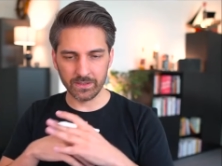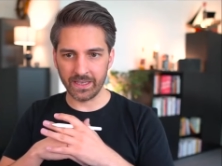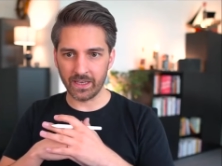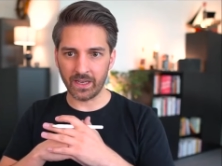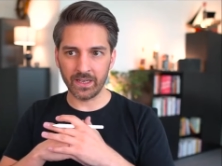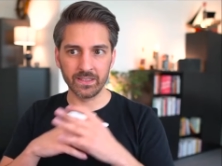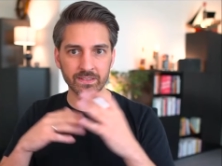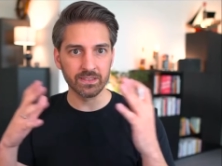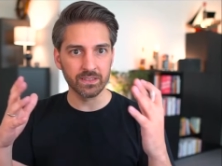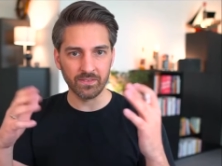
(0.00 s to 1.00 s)
They are highly
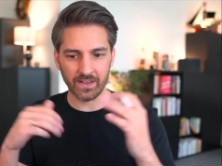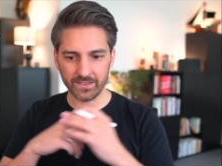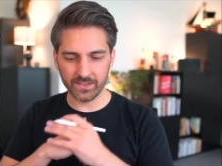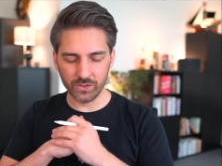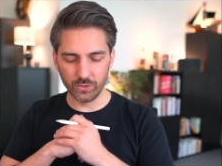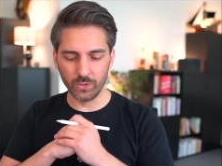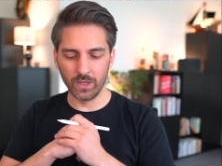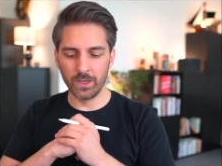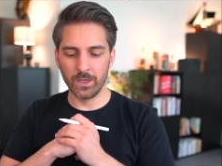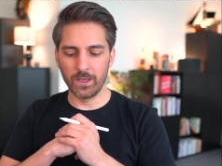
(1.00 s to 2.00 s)
incentivized to,
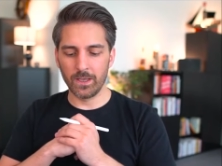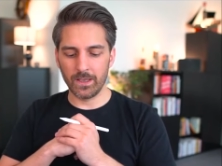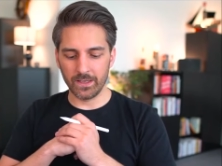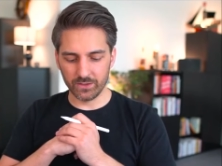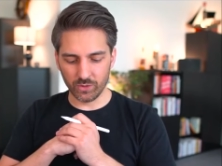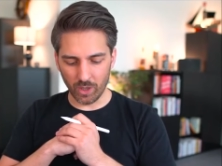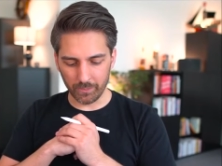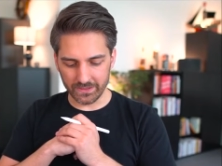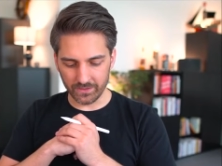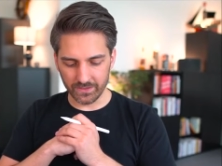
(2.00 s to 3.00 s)
uh, to
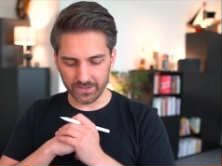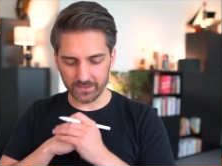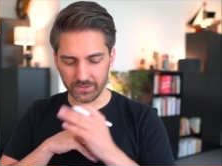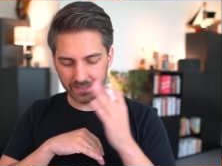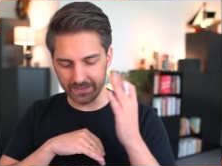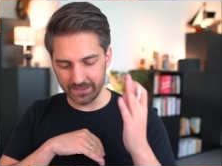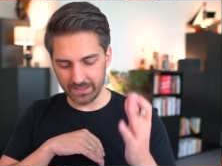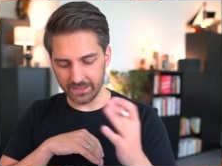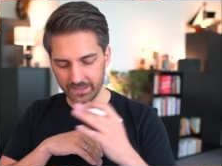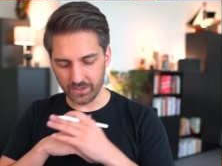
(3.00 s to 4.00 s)
comment on this. And you can see
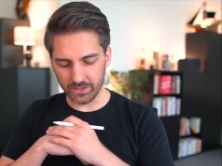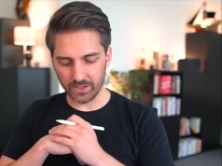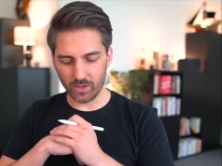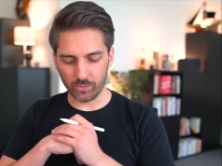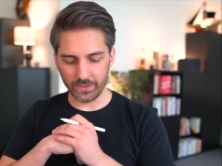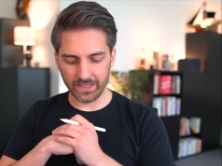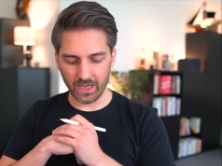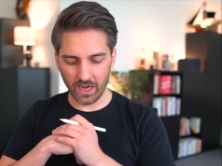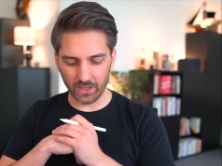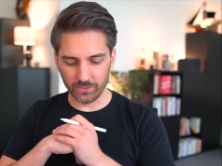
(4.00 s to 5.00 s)
that he got already one
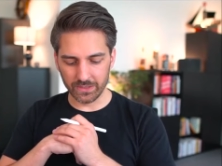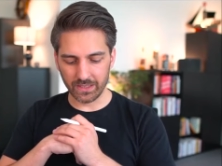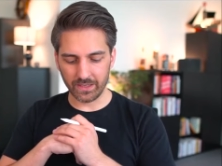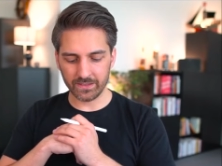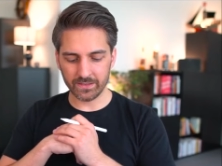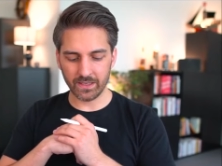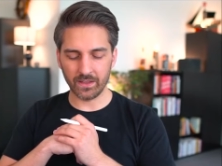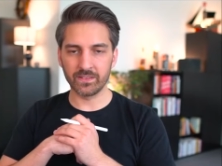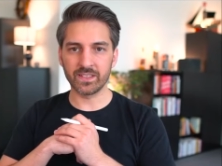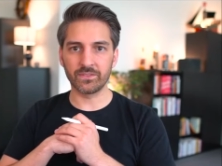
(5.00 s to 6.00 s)
hundred likes
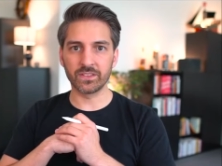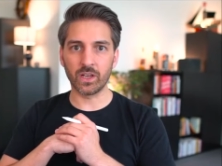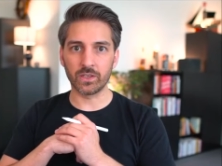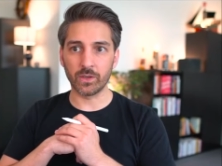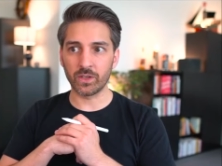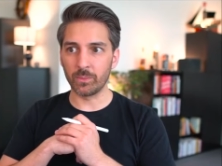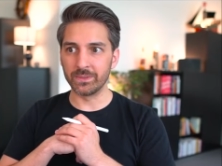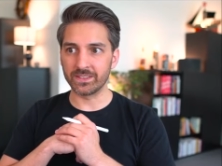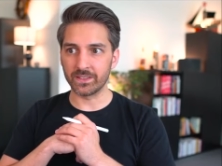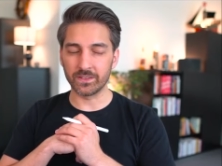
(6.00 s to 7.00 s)
and seven com
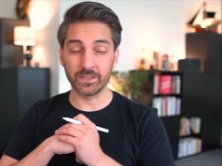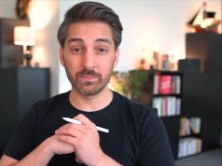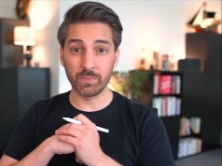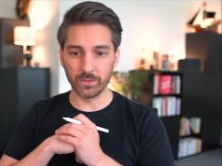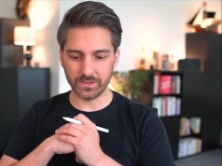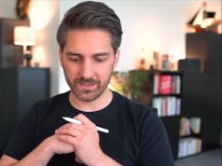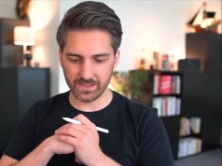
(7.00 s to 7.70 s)
comments under this posts.